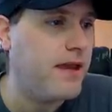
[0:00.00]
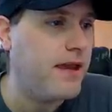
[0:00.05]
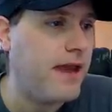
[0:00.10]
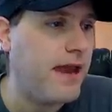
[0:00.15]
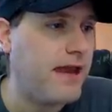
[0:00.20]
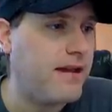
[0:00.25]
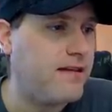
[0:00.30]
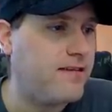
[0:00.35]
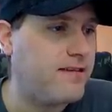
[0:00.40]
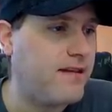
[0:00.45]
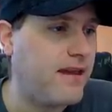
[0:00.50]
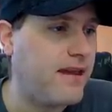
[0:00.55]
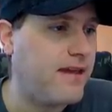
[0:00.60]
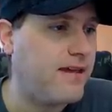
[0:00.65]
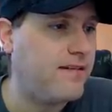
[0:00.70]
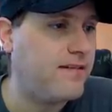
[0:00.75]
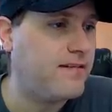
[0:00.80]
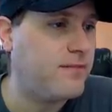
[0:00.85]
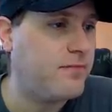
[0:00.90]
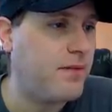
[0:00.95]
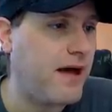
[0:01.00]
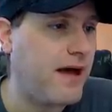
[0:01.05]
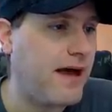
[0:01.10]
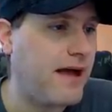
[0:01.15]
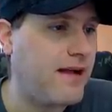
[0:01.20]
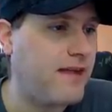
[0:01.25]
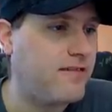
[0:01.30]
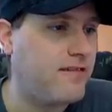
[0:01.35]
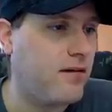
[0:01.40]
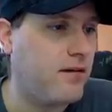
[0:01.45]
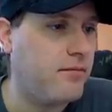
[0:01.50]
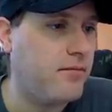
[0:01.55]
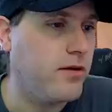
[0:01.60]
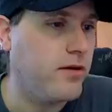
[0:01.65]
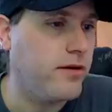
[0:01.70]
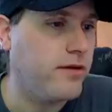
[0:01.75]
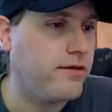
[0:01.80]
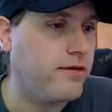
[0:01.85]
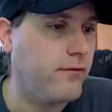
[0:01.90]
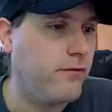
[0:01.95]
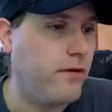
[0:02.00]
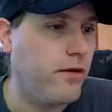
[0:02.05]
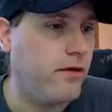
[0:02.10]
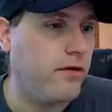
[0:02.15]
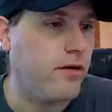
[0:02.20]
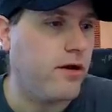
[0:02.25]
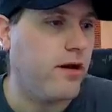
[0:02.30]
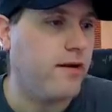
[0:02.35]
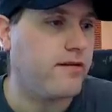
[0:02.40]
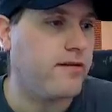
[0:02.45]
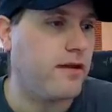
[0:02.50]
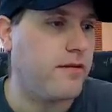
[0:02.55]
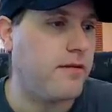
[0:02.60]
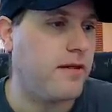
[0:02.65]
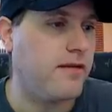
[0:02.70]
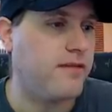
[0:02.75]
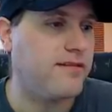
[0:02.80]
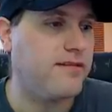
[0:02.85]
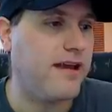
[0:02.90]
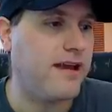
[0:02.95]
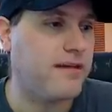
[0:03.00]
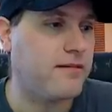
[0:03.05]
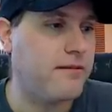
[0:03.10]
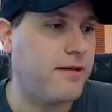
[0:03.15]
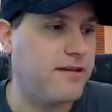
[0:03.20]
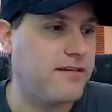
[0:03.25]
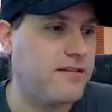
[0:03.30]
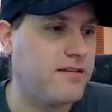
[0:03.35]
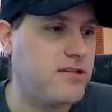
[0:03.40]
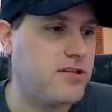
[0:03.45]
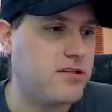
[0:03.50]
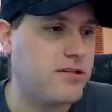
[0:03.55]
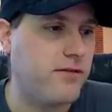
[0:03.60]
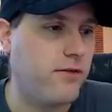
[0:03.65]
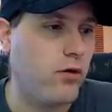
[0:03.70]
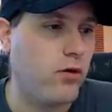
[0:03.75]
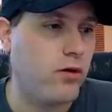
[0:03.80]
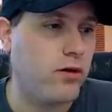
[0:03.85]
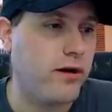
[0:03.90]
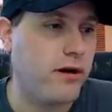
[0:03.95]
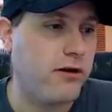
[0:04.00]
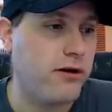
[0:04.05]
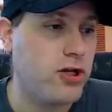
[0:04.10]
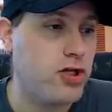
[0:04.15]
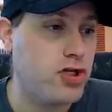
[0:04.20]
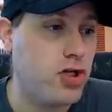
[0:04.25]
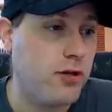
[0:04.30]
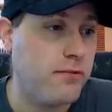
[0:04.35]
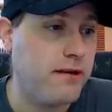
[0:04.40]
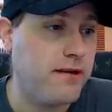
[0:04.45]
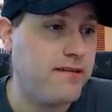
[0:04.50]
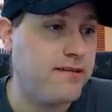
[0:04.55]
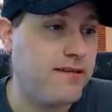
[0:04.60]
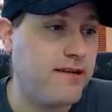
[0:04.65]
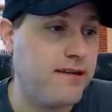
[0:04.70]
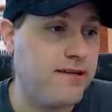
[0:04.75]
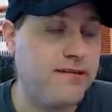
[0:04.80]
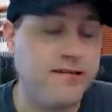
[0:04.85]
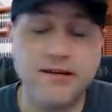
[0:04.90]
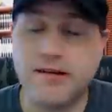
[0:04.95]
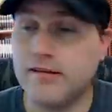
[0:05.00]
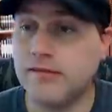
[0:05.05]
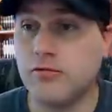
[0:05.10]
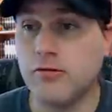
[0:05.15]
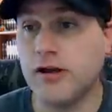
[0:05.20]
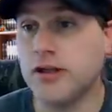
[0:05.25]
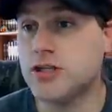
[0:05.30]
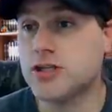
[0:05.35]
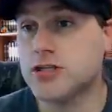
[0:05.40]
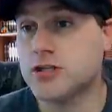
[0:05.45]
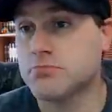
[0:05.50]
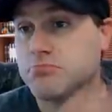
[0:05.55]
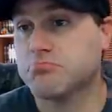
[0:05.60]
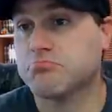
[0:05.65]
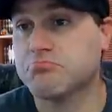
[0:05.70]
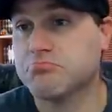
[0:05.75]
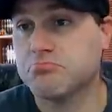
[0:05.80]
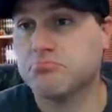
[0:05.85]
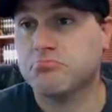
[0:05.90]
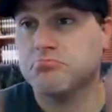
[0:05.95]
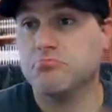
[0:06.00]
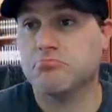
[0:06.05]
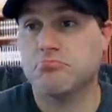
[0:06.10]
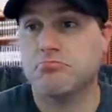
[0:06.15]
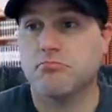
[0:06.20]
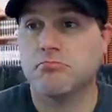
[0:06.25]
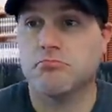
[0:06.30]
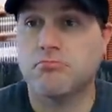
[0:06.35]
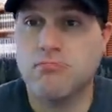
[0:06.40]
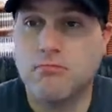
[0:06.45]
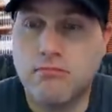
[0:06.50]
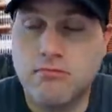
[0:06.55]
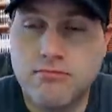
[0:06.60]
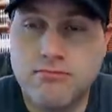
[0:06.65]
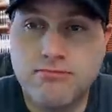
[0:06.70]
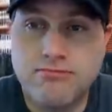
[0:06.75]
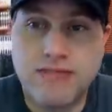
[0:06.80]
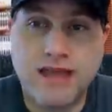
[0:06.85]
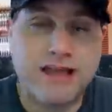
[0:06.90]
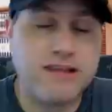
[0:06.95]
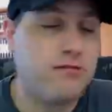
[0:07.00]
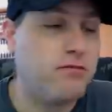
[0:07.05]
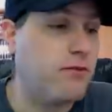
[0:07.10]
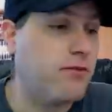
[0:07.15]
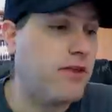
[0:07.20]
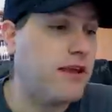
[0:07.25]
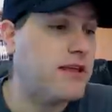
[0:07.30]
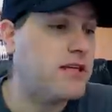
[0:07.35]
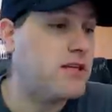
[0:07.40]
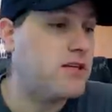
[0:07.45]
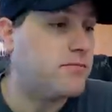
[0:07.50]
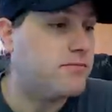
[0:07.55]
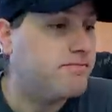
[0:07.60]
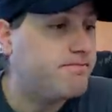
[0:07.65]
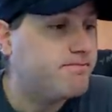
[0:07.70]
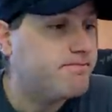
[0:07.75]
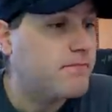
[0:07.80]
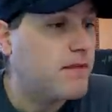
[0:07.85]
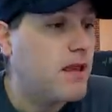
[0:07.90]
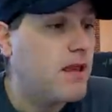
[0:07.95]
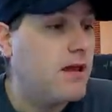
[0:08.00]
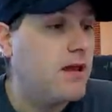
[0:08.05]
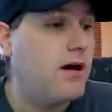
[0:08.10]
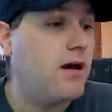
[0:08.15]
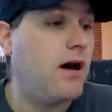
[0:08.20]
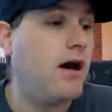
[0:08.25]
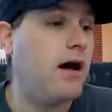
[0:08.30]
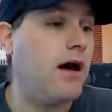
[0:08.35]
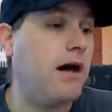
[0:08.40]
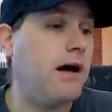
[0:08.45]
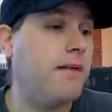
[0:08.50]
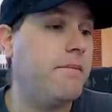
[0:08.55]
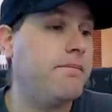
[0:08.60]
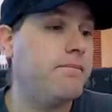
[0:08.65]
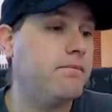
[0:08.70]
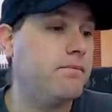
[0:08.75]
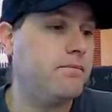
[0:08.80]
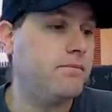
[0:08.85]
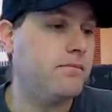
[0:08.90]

NSA spies on millions of phone calls, emails, text messages of ordinary German citizens, which that's what they do. Um,